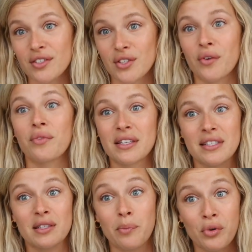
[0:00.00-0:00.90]
So this
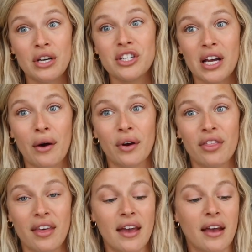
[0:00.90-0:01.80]
is a pre-shower
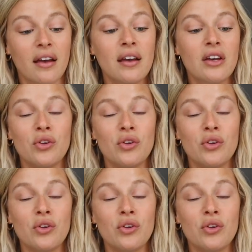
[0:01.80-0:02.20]
thing.